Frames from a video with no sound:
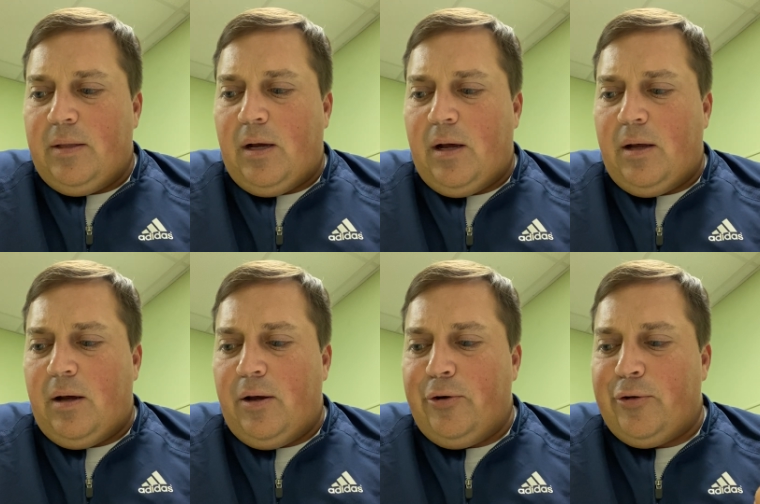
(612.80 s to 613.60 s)
uh,
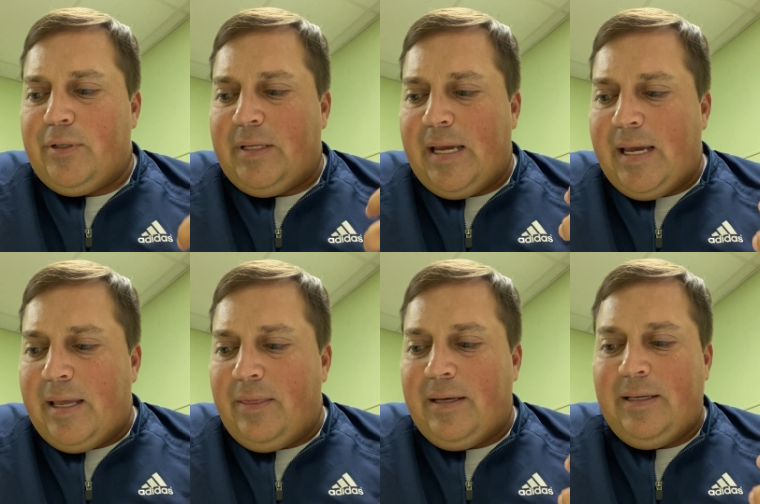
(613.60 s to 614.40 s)

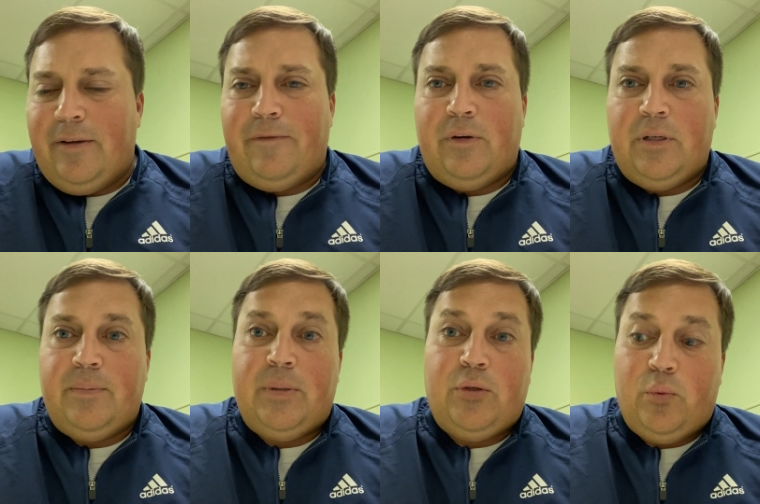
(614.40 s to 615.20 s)
understand the difference
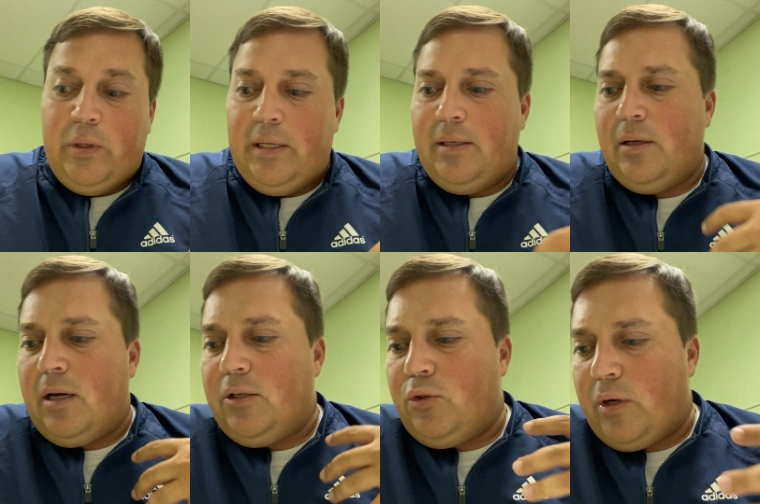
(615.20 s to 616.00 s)
between
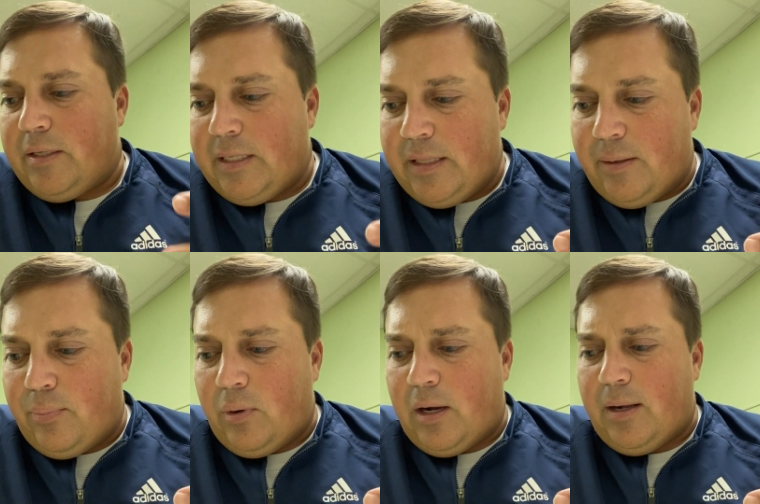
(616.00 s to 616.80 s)
addressing the
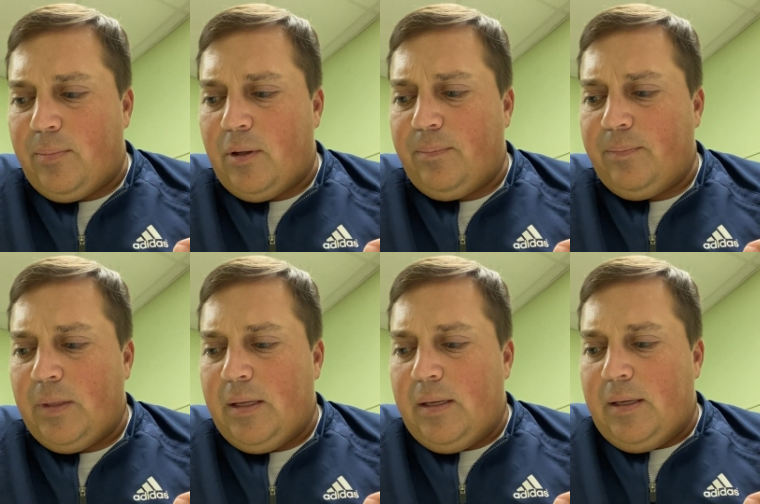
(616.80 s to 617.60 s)
problem
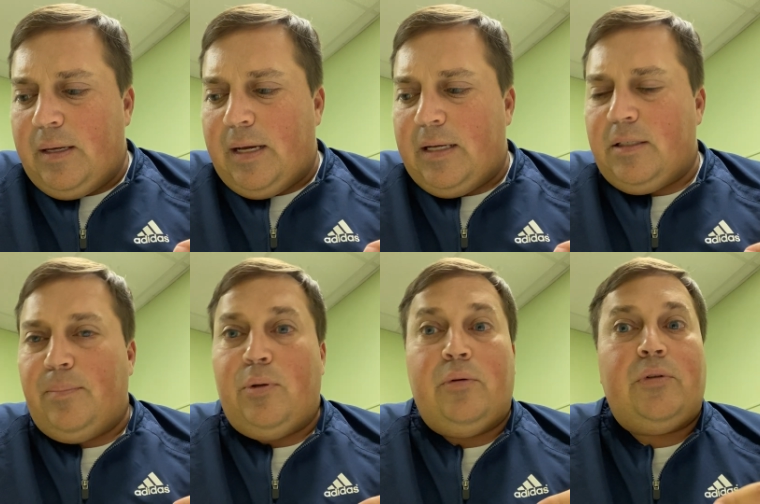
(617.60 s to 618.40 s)
as
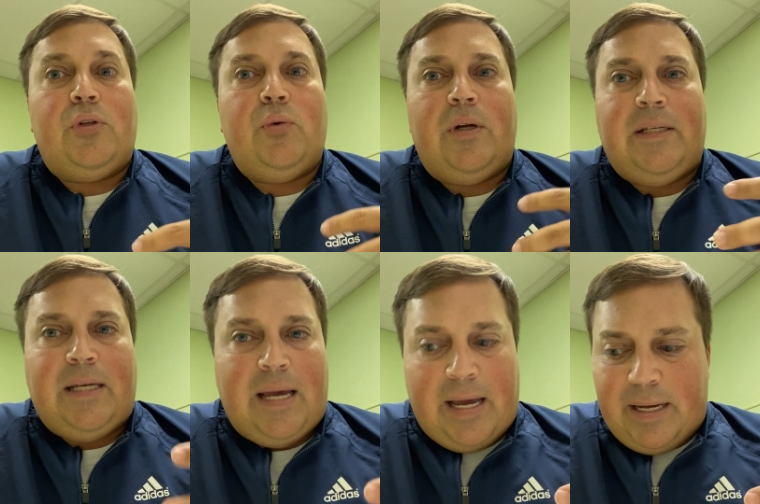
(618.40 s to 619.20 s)
opposed to
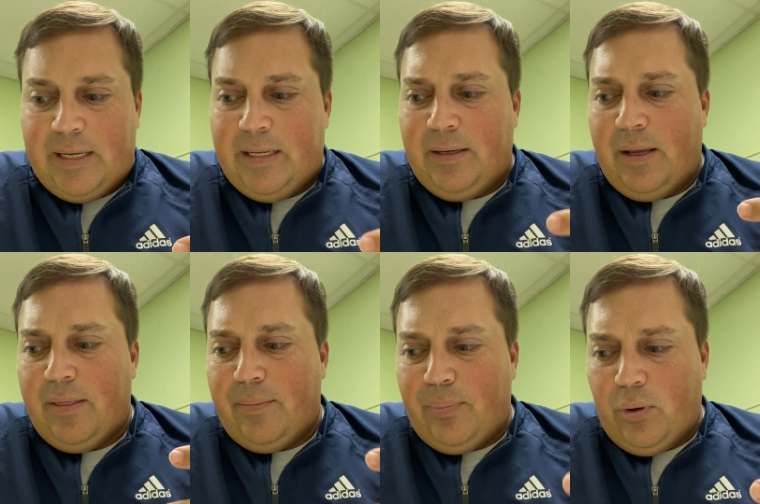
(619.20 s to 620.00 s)
attacking
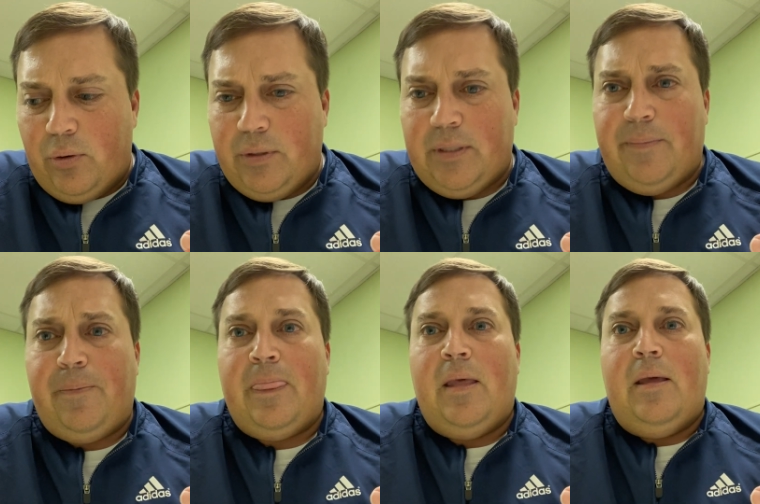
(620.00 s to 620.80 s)
the person.
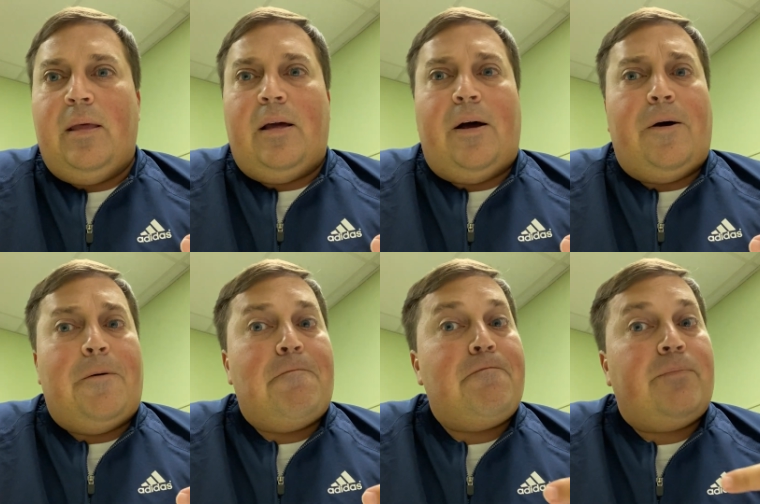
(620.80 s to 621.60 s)

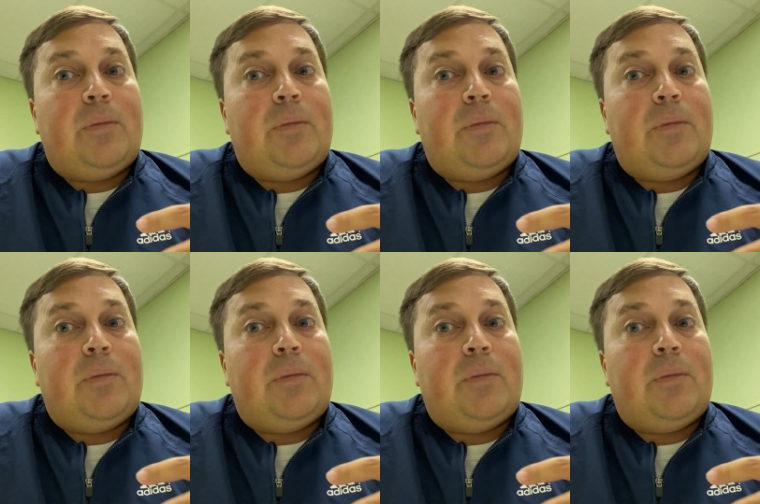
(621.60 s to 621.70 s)
Um,